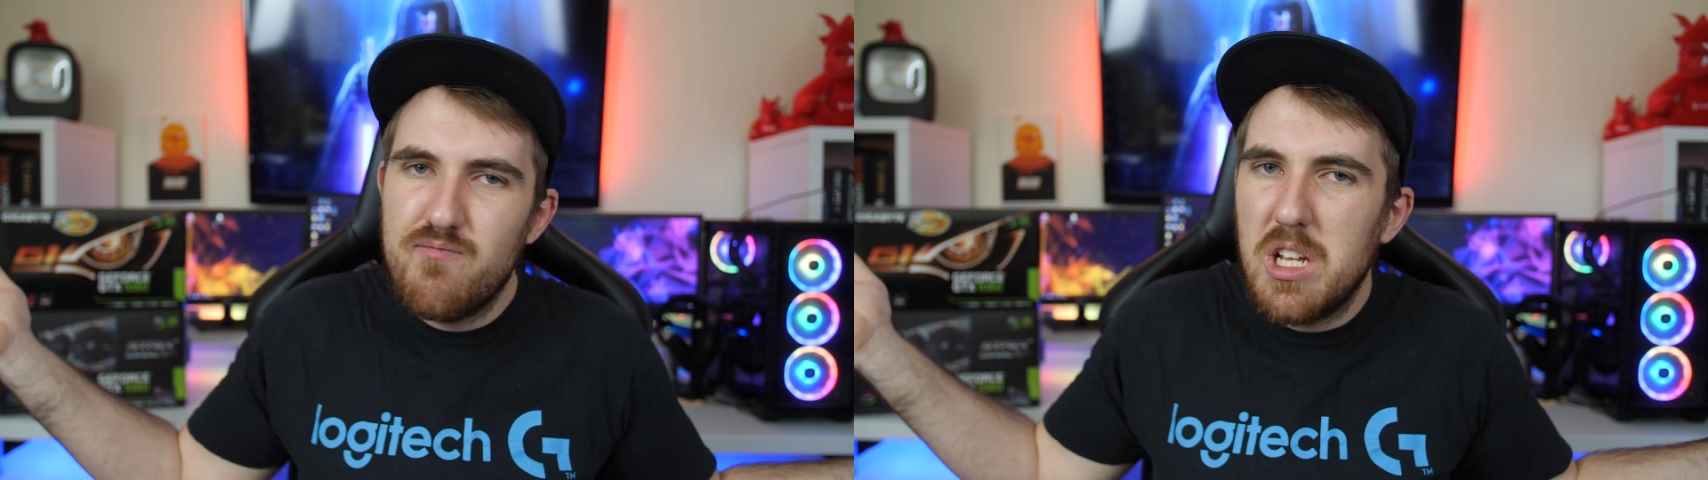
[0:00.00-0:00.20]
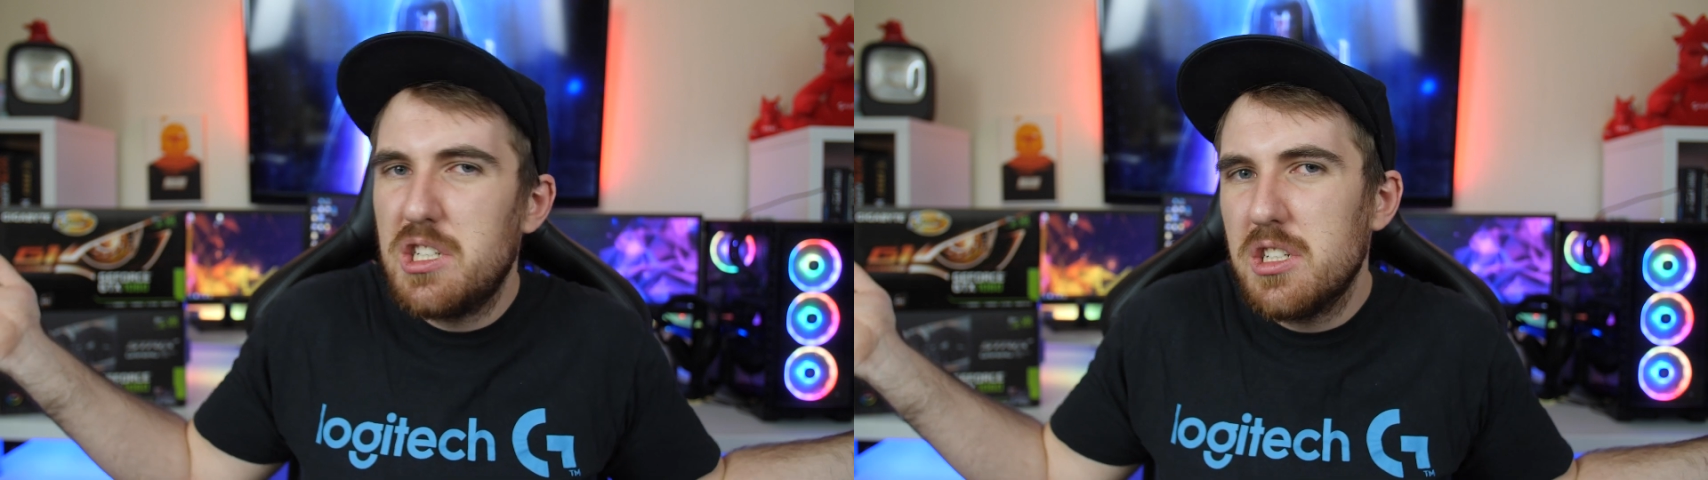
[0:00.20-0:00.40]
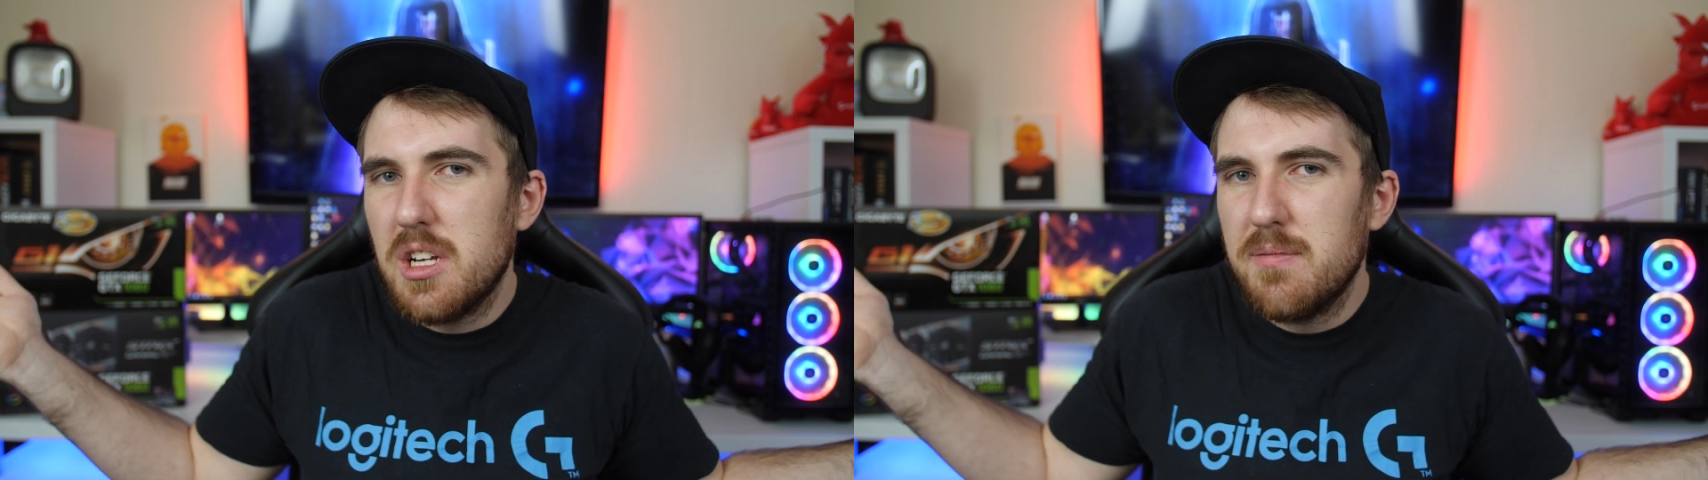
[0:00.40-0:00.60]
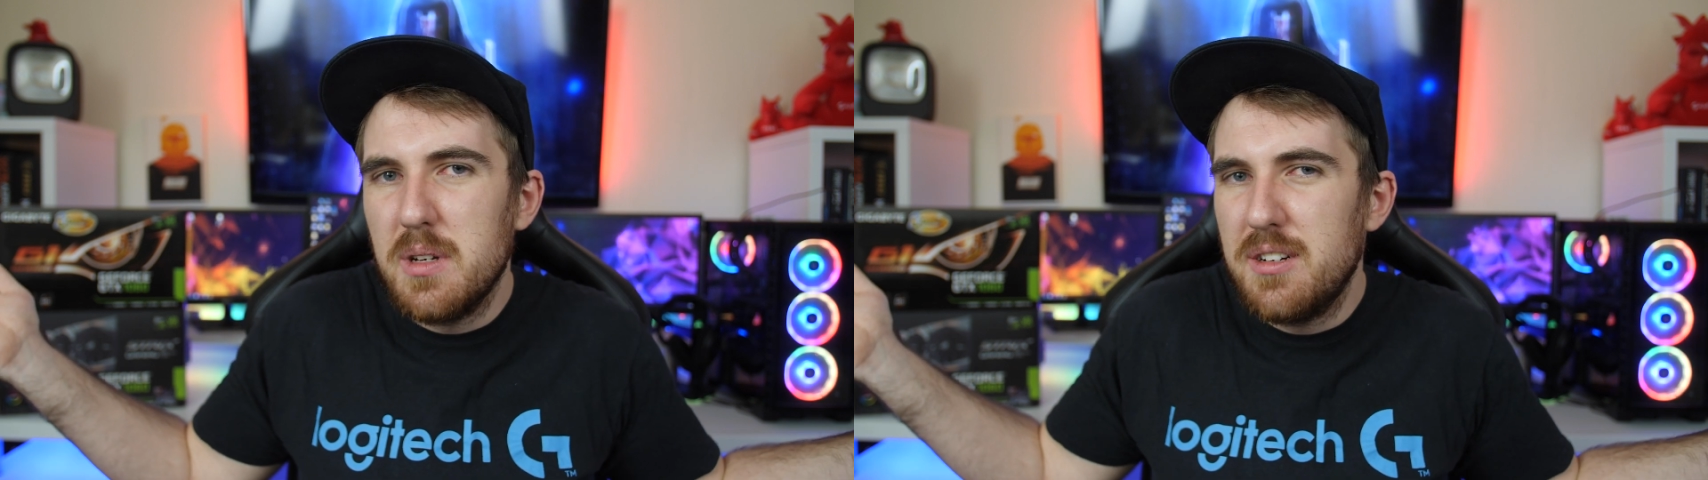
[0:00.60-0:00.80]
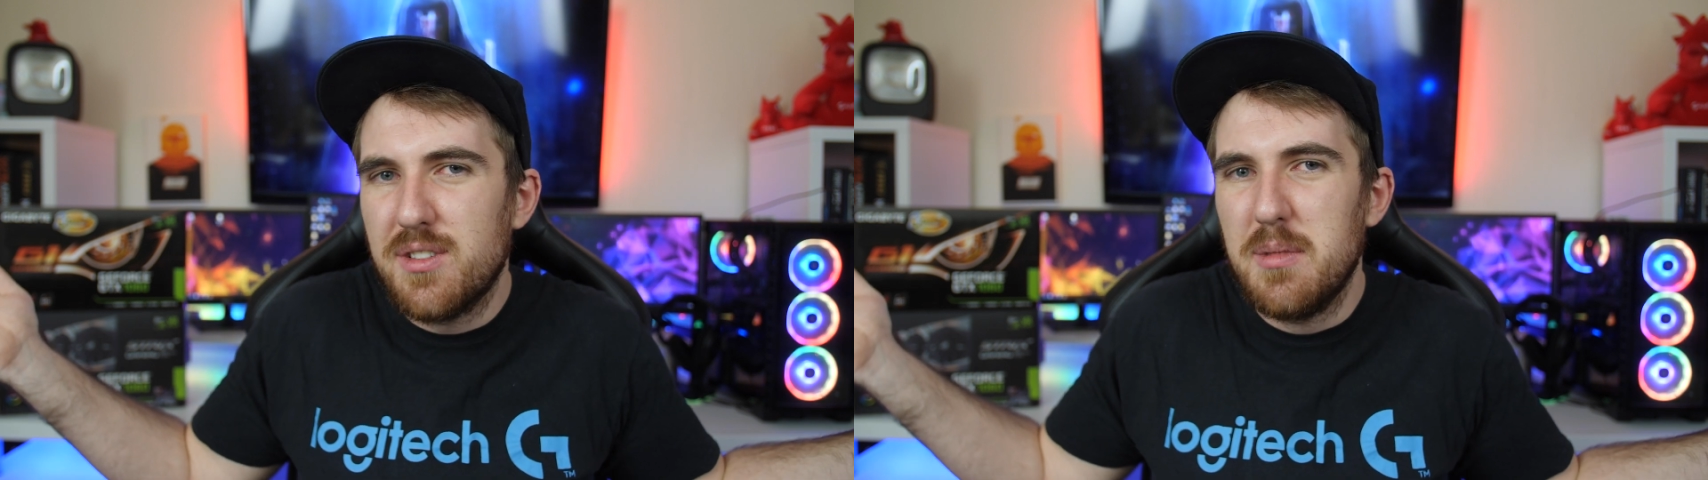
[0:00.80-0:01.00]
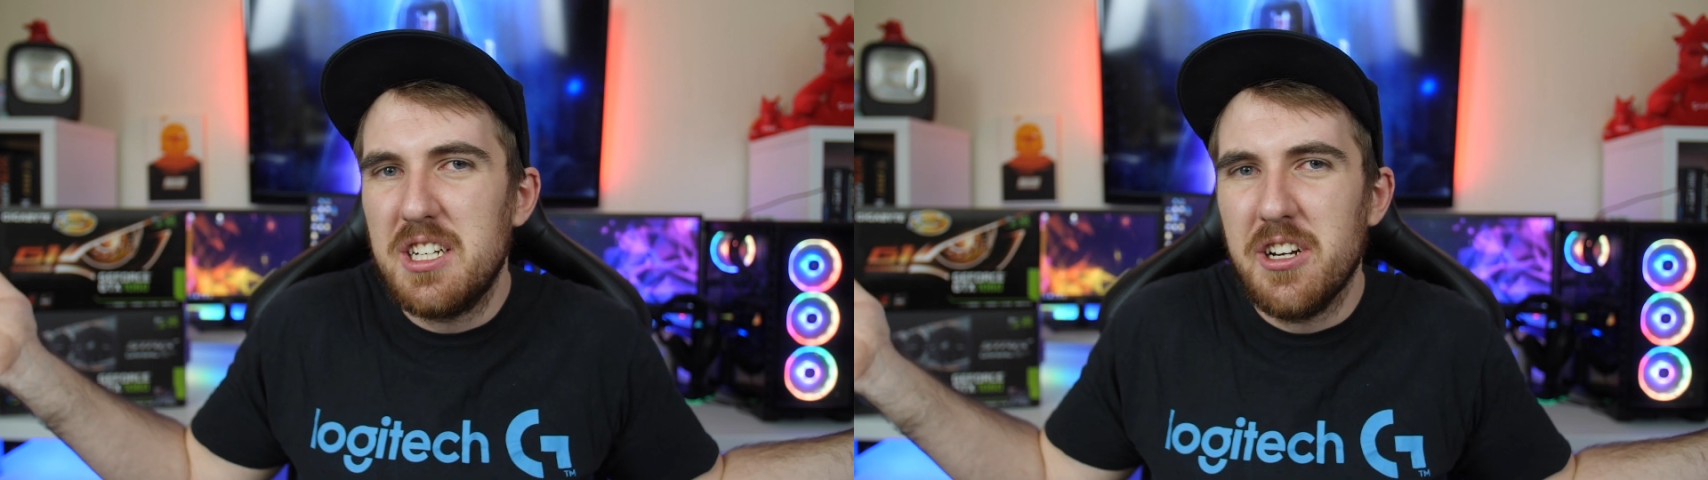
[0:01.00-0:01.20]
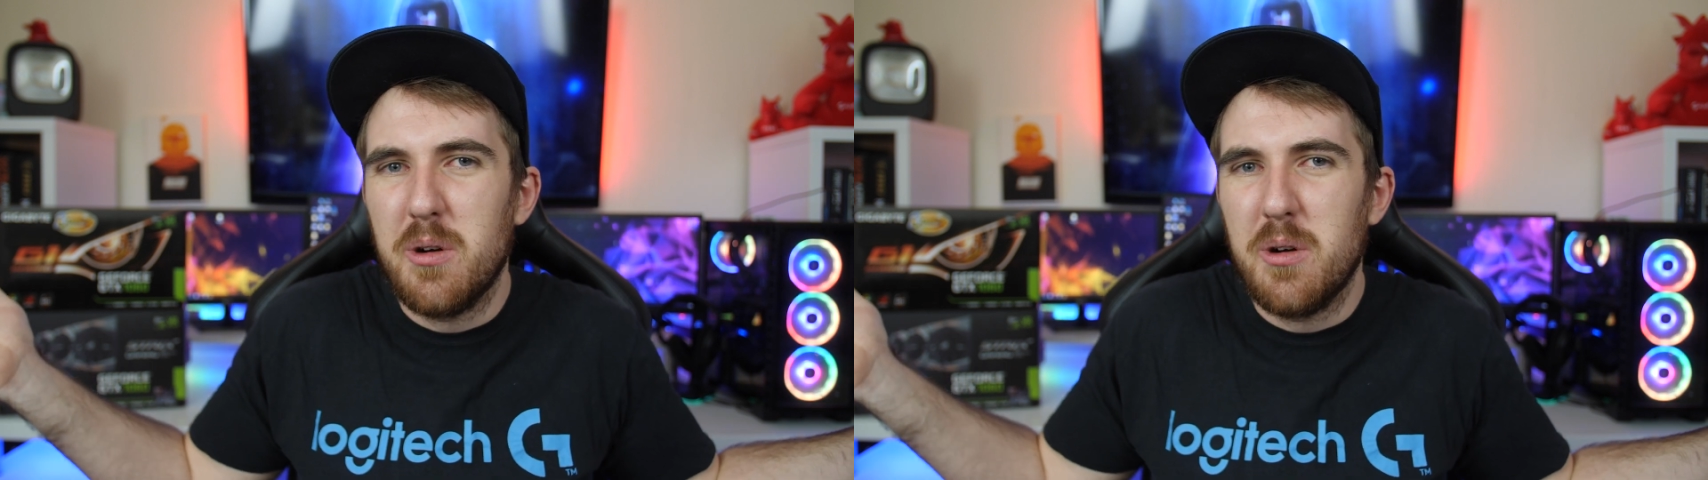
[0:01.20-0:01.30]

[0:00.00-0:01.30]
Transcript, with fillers: that's just some information